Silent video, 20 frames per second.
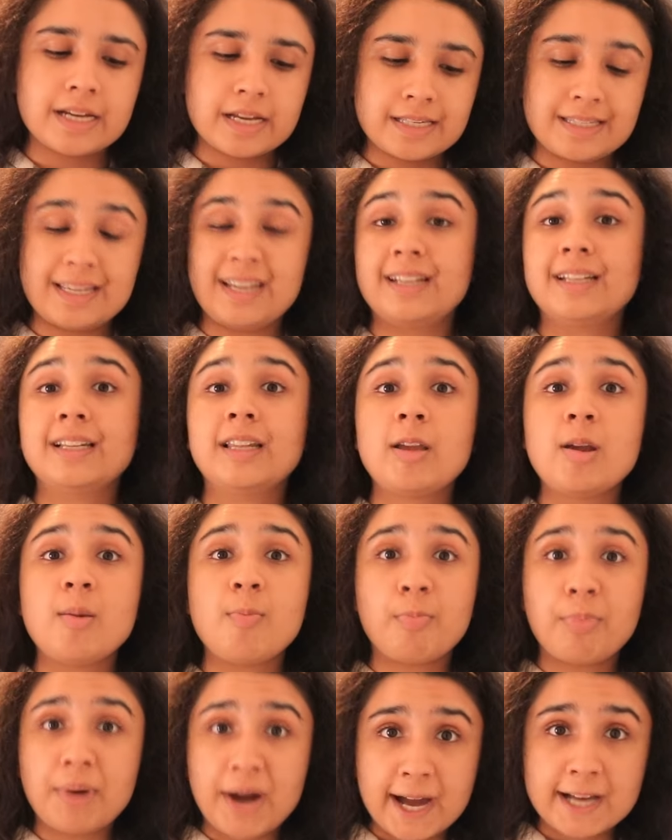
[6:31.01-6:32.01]
Secondly,
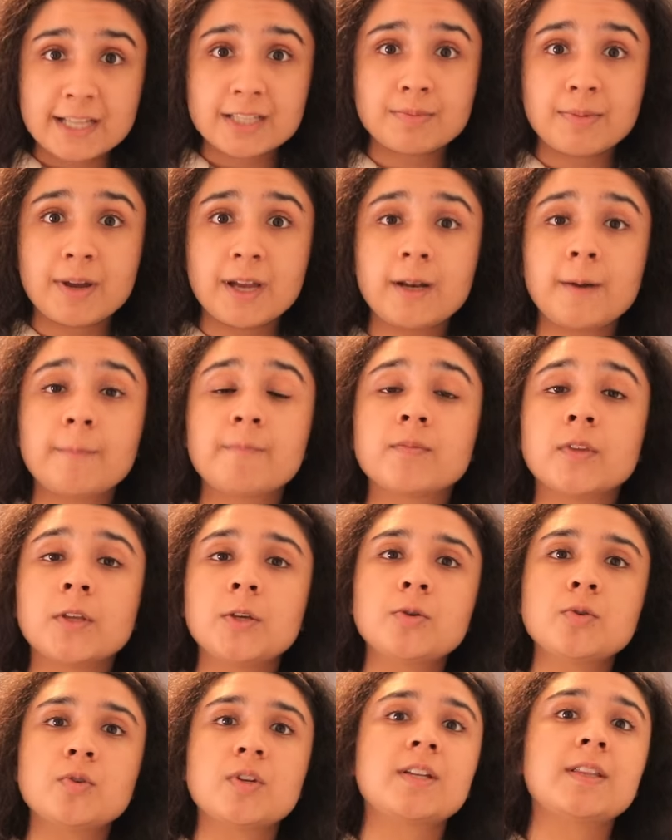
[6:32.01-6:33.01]
PassMed,
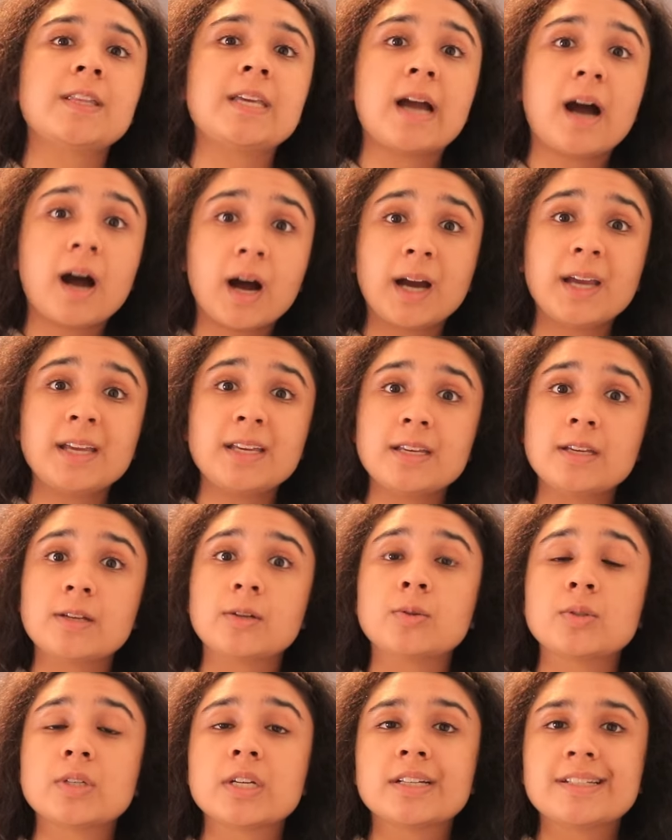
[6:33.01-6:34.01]
using the high
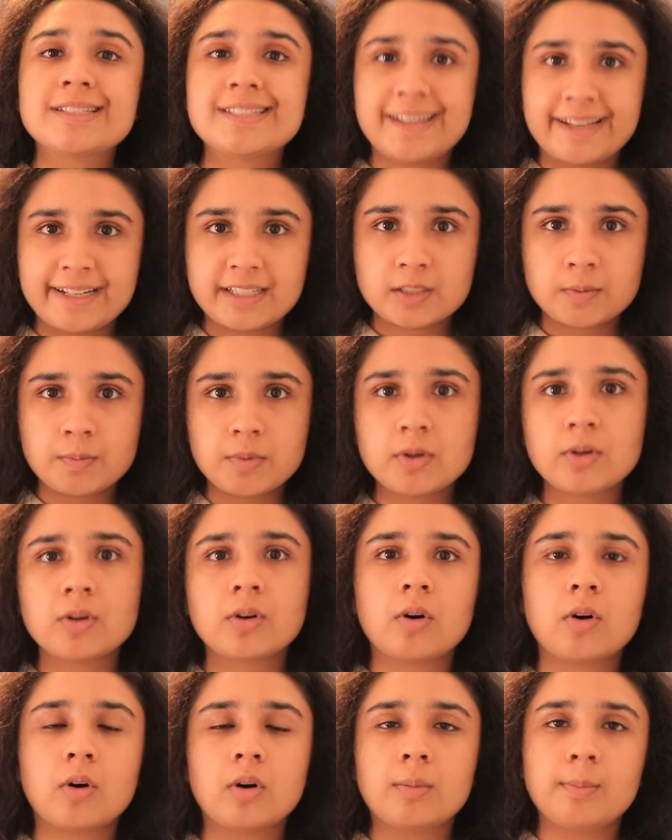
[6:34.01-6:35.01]
yield
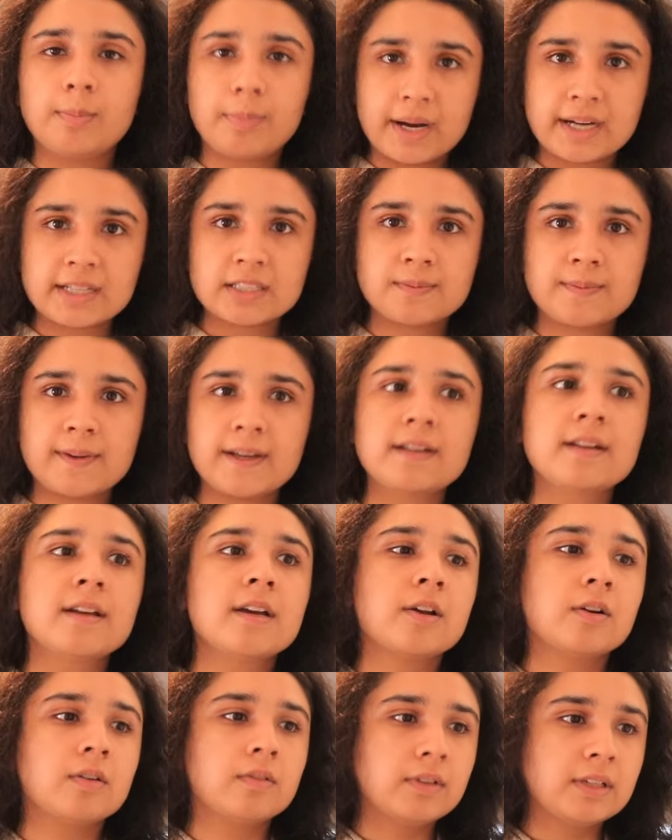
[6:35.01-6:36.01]
textbook on PassMed
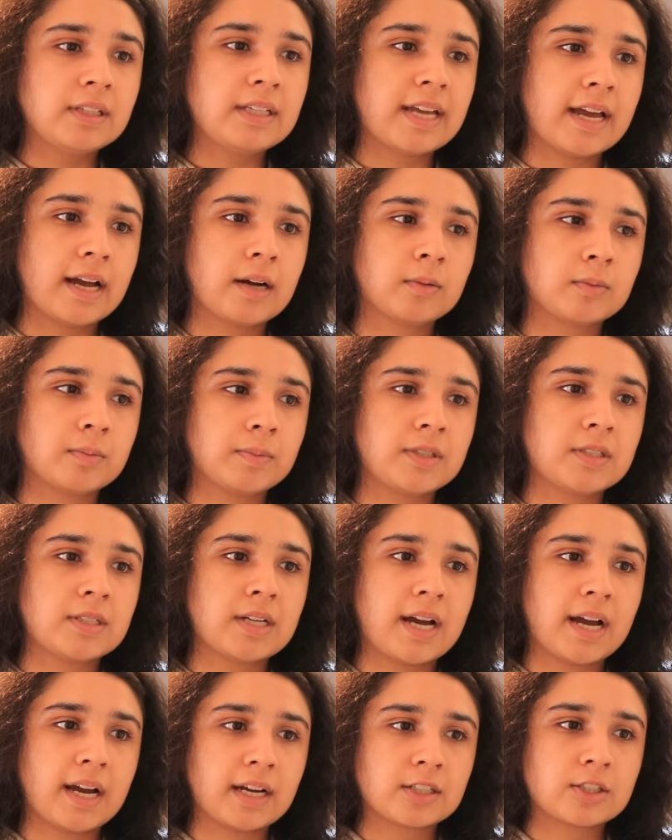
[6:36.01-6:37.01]
really helped me
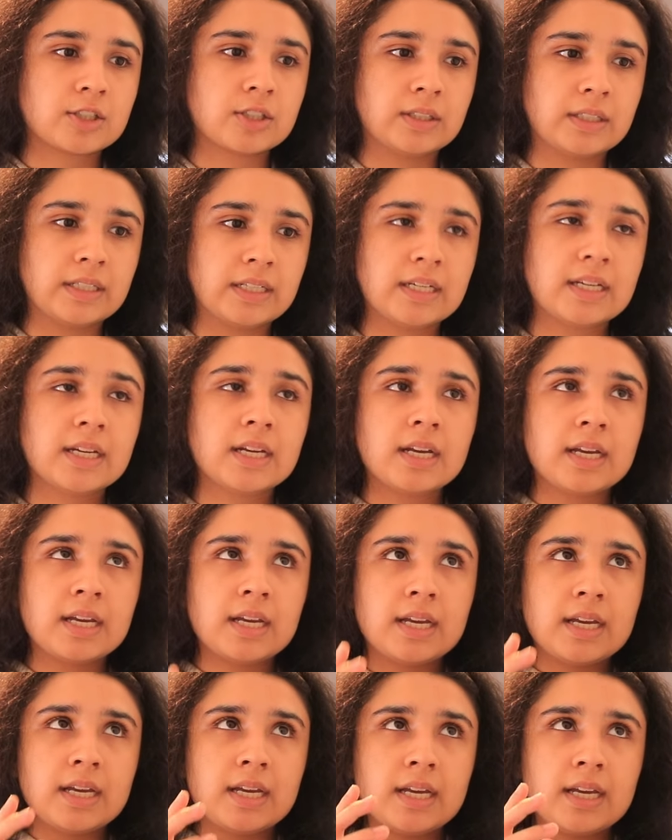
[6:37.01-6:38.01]
to actually
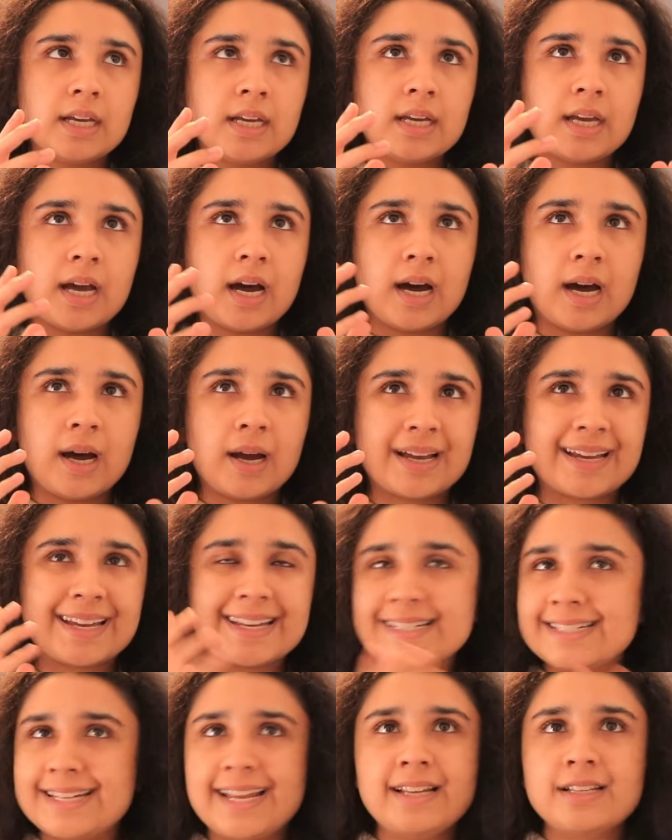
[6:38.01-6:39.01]
uh,
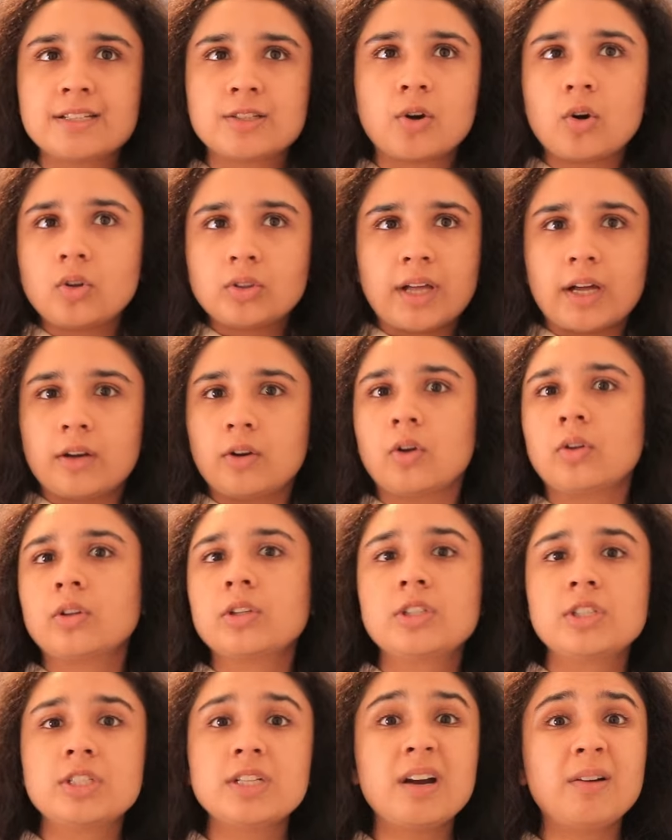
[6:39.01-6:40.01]
condense all that
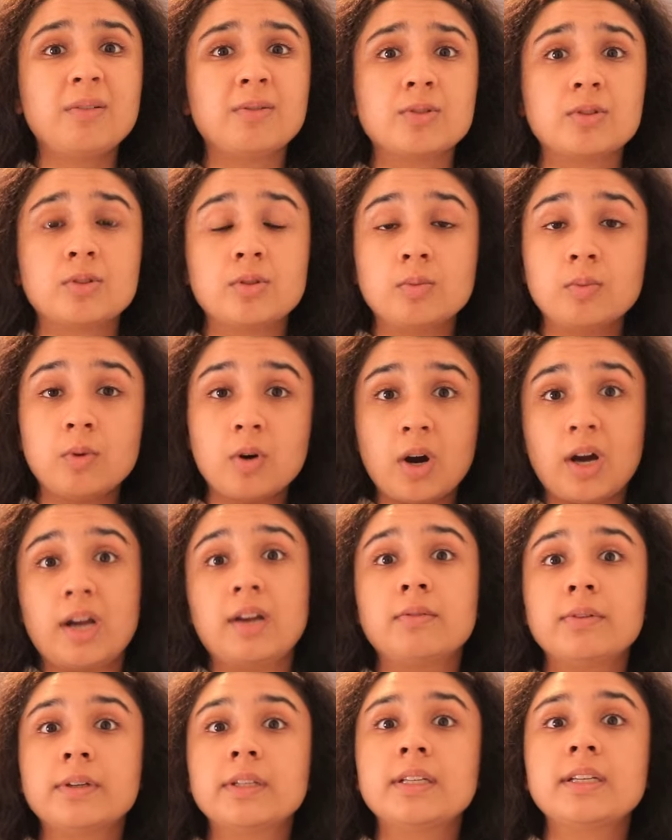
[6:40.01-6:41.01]
knowledge down to what I
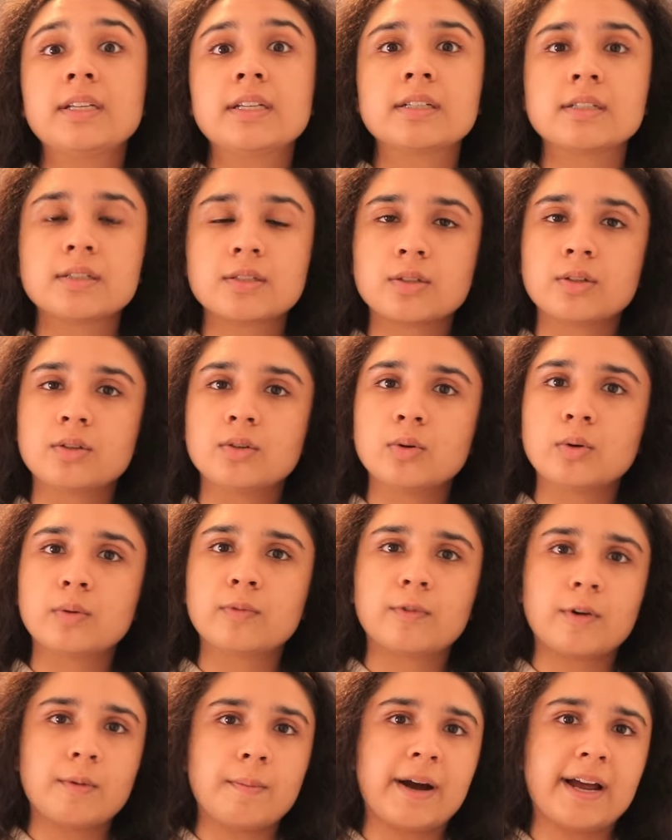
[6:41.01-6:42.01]
really needed to know
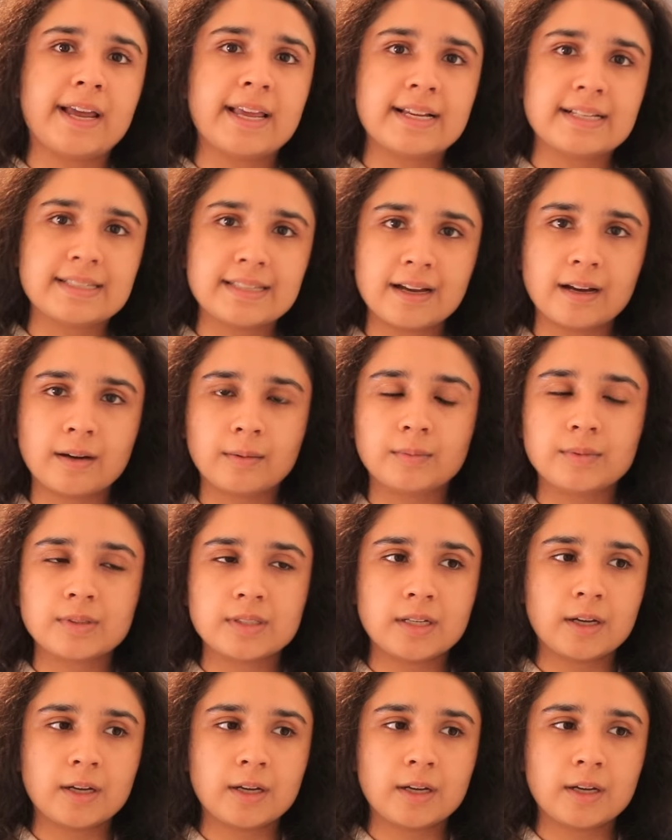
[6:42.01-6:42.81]
for my exams.